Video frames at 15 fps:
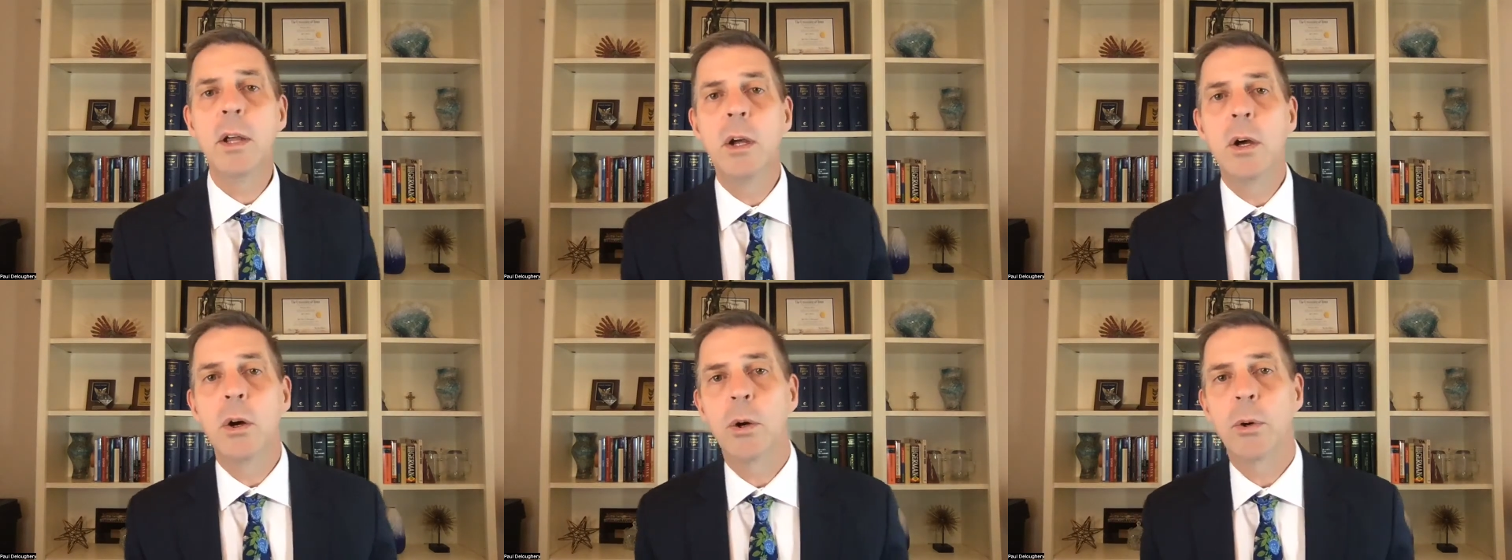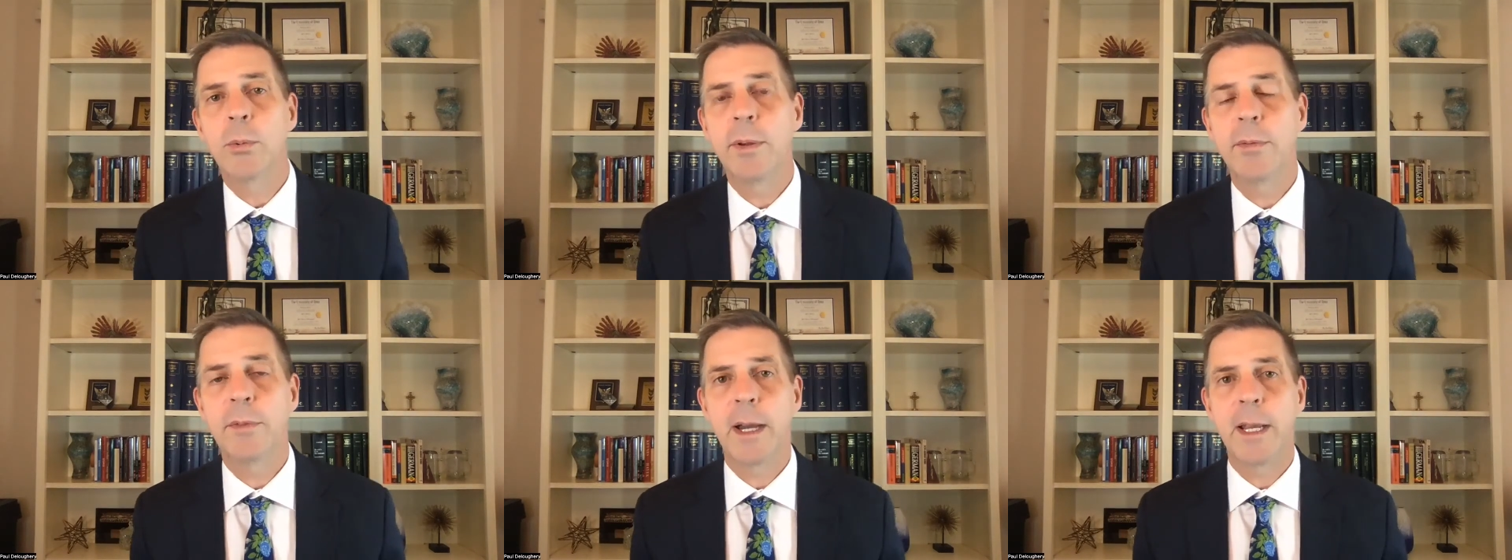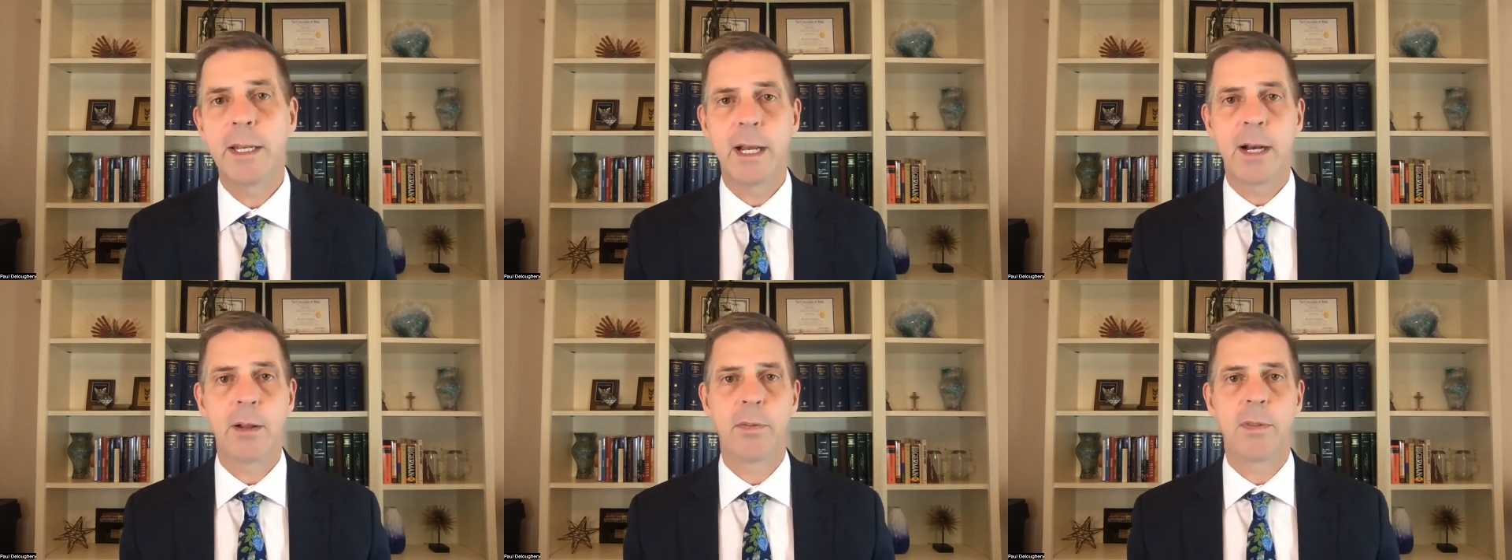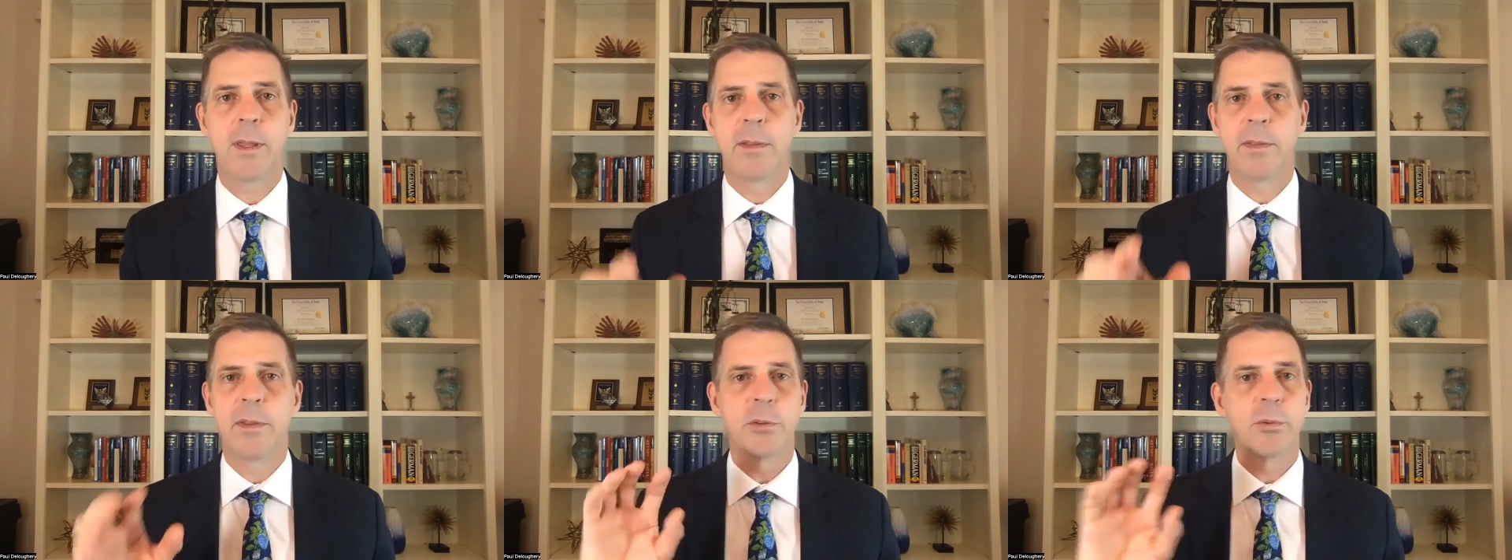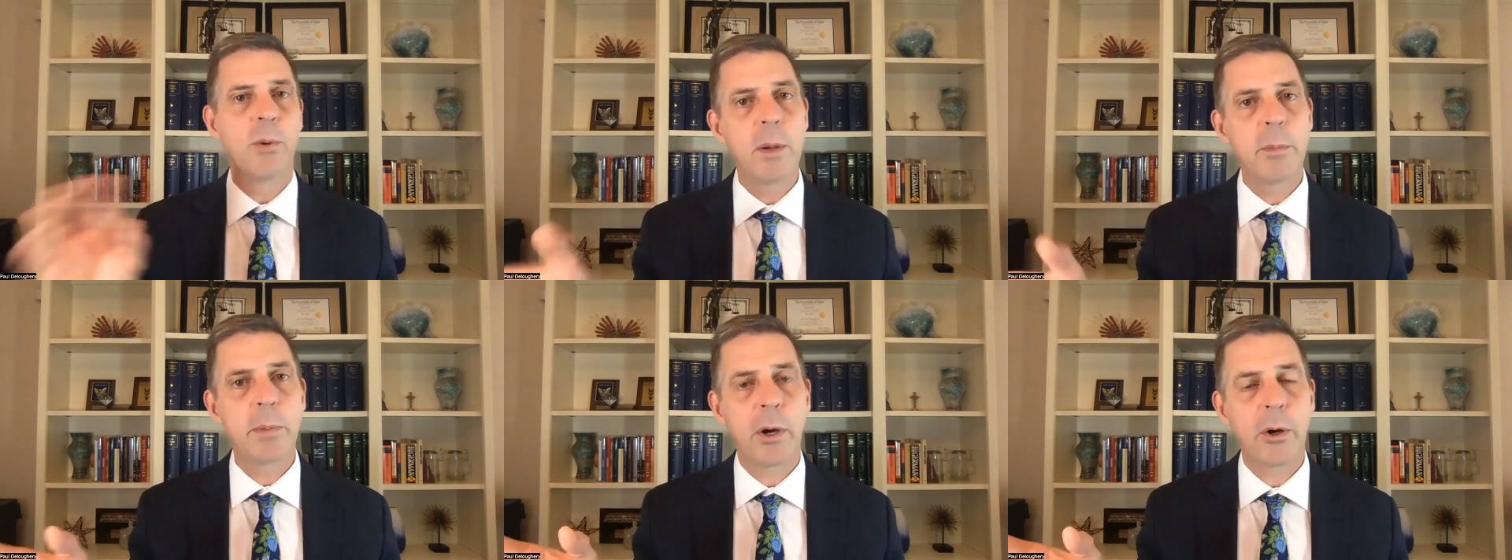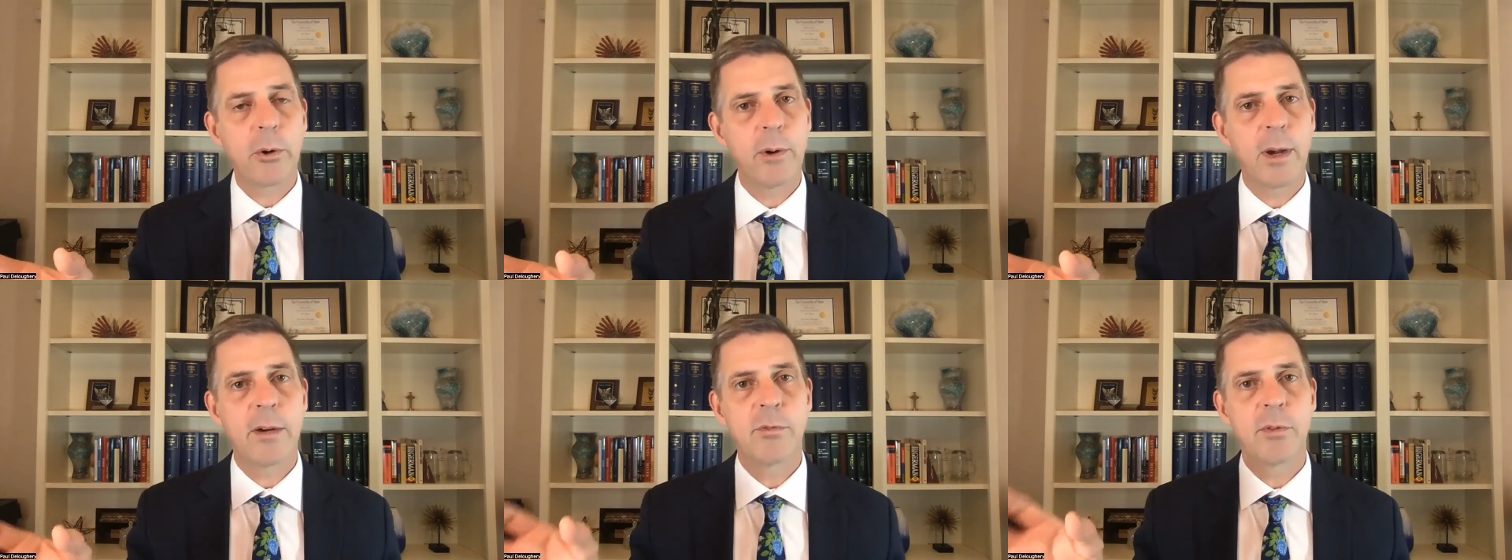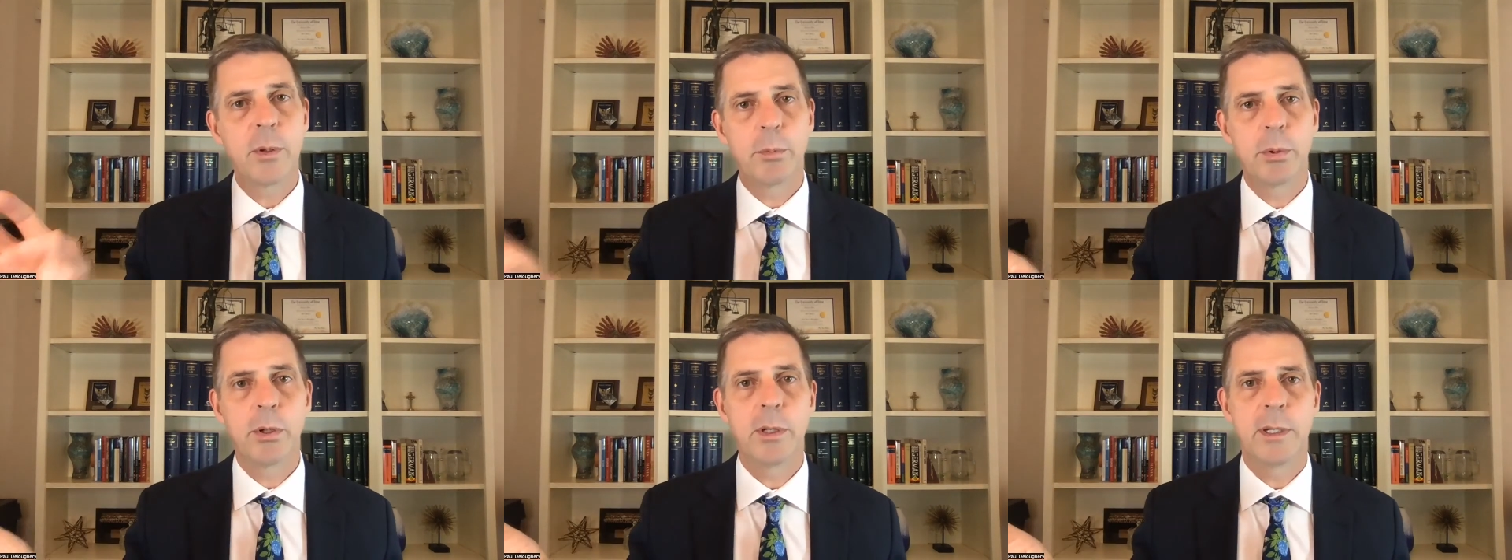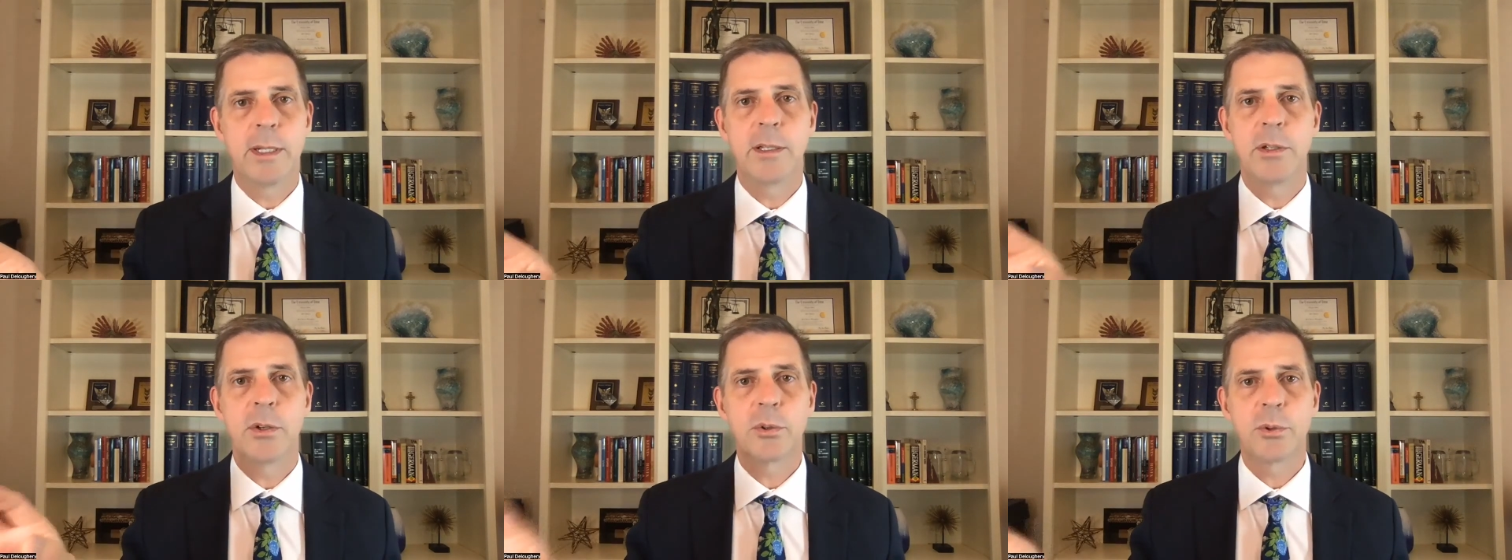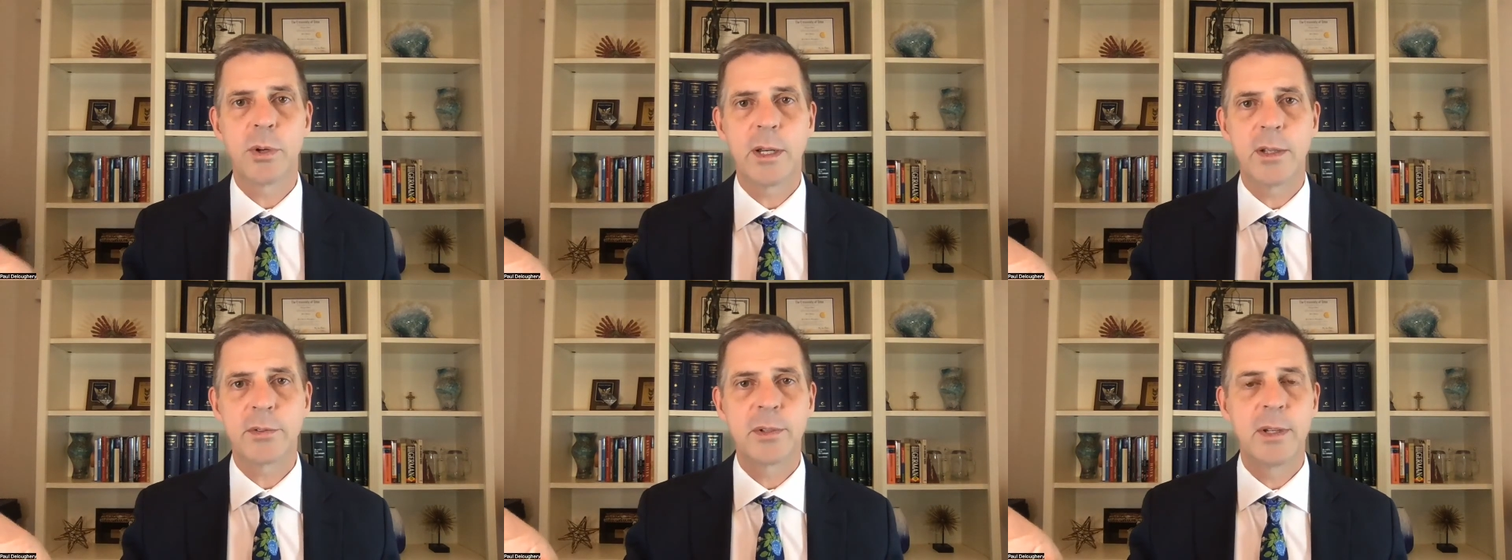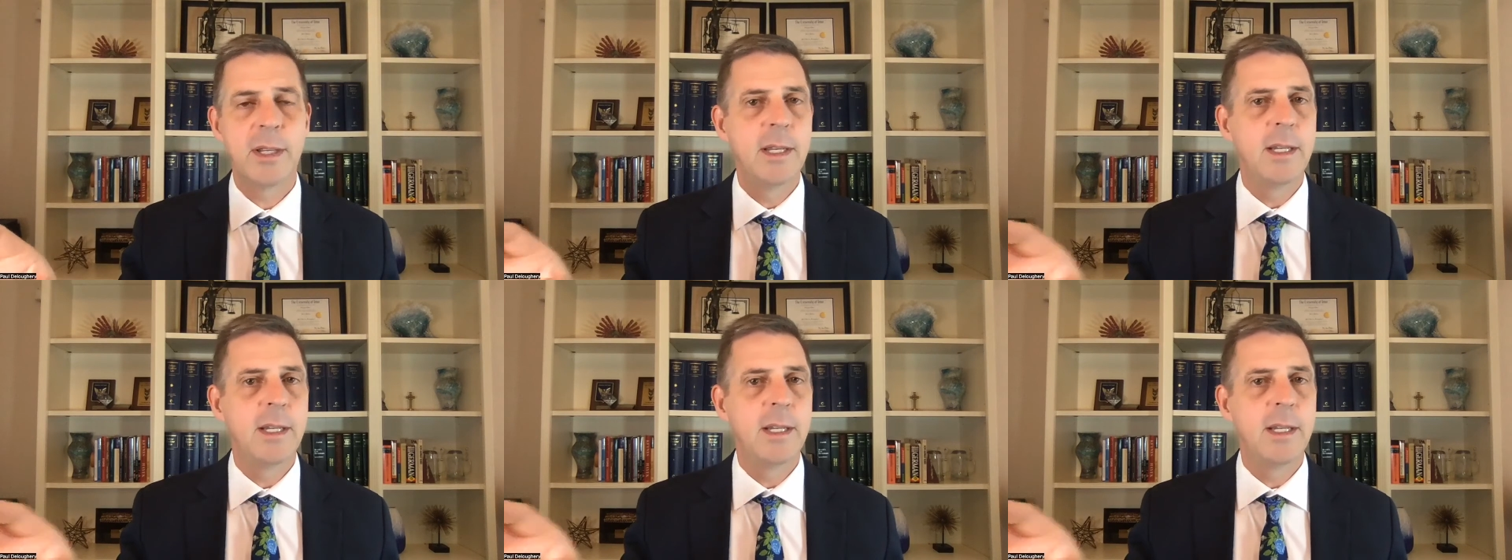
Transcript: or we find out that this one paragraph we put in your trust,